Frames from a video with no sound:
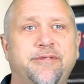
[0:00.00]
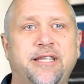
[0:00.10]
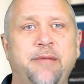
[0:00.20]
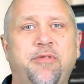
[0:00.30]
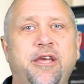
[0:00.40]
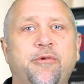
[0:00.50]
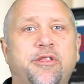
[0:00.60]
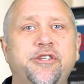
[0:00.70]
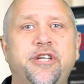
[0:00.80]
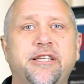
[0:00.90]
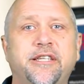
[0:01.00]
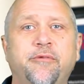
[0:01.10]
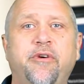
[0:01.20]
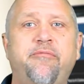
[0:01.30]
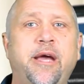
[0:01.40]
Same thing with
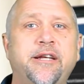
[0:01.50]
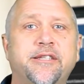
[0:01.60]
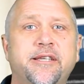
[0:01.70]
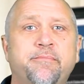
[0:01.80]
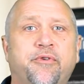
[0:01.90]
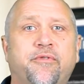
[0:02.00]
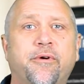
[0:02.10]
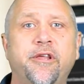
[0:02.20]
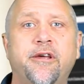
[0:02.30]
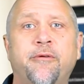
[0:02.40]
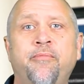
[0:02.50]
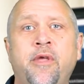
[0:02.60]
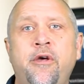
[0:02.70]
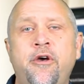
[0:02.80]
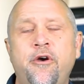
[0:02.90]
adjusting. We've made it simple for you though.
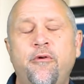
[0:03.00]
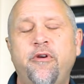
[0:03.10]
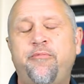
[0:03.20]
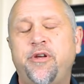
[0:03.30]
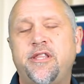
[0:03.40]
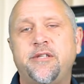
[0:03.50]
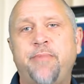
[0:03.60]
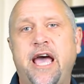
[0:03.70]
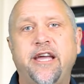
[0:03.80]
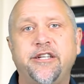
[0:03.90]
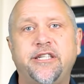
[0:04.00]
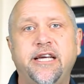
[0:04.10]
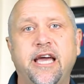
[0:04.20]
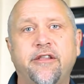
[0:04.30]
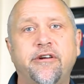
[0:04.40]
We've put this package
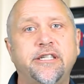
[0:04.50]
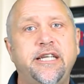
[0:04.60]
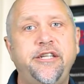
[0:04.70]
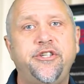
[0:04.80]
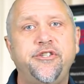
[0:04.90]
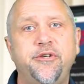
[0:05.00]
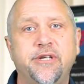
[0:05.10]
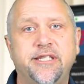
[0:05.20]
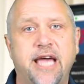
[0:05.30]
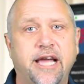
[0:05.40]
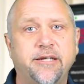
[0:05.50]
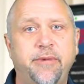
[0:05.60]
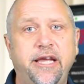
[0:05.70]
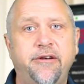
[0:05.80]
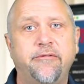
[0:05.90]
together. It teaches you
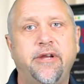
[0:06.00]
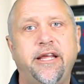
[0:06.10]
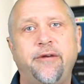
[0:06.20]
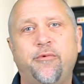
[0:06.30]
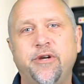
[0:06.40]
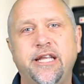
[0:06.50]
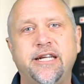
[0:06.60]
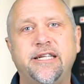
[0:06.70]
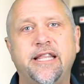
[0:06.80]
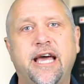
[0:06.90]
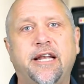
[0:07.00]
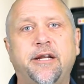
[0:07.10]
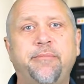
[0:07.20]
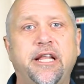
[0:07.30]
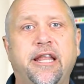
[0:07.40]
Xactimate, and we'll get into that a
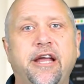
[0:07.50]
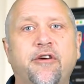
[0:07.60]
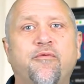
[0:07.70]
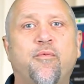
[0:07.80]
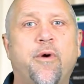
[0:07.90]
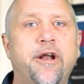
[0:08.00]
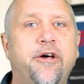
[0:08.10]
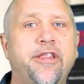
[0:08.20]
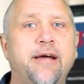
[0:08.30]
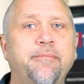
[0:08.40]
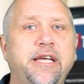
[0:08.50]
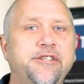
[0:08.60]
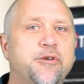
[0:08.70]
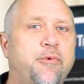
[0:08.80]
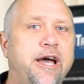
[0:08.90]
little bit later of what all that
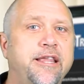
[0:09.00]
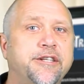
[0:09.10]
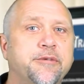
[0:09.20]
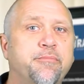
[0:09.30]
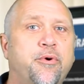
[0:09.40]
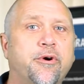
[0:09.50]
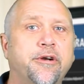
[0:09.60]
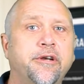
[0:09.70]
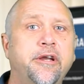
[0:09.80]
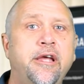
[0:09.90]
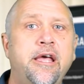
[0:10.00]
means and why that's important.